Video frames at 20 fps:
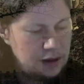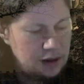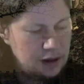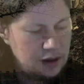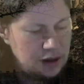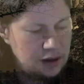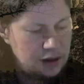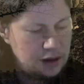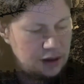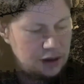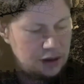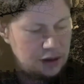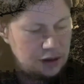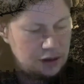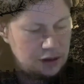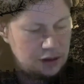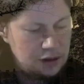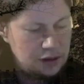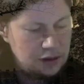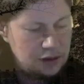and
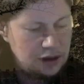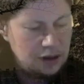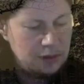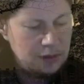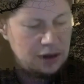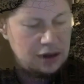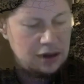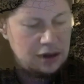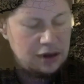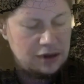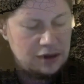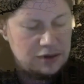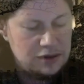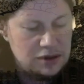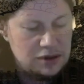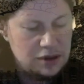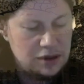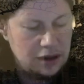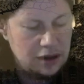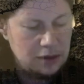then that many again
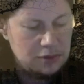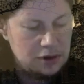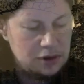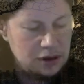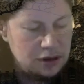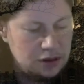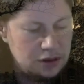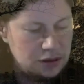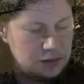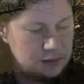since I came to London.